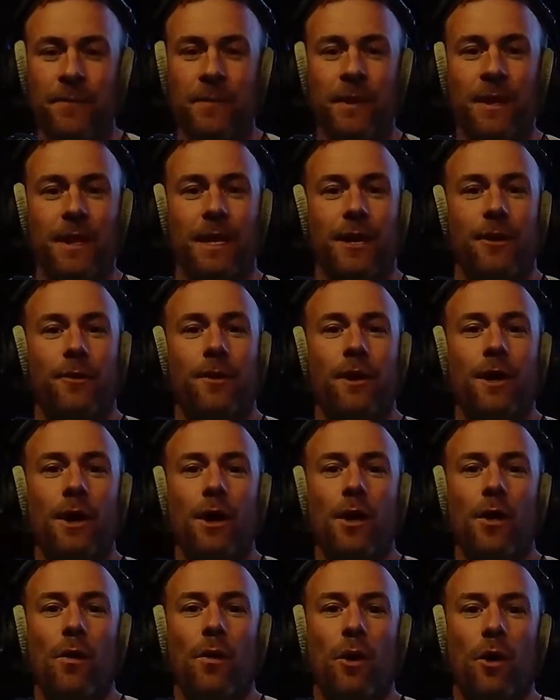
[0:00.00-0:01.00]
Now,
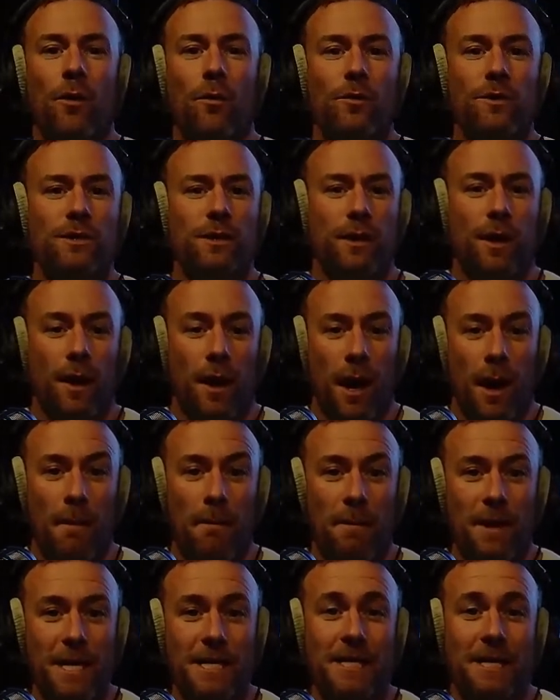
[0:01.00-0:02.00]
what was
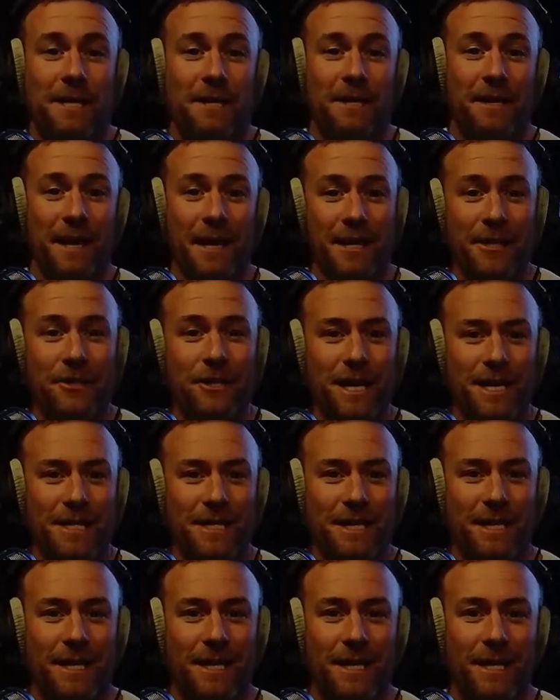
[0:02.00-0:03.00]
amazingly
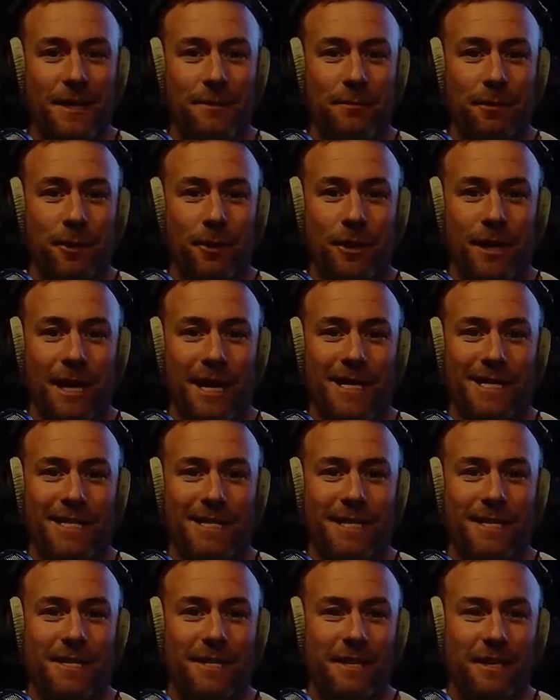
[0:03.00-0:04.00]
interesting in this
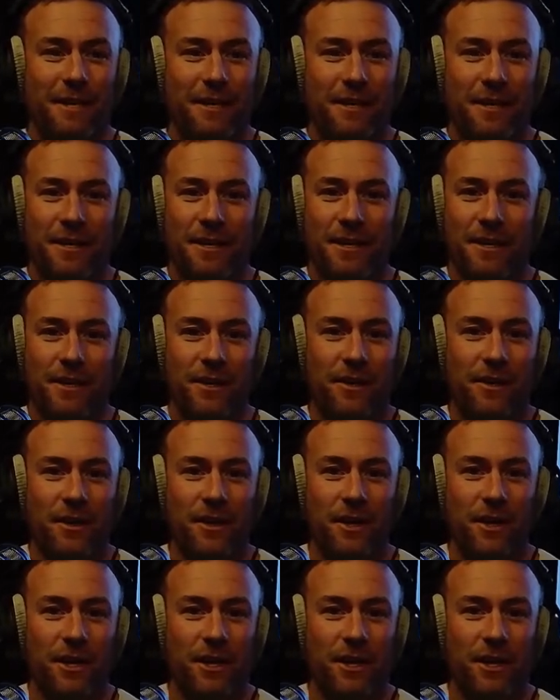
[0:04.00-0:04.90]
podcast is the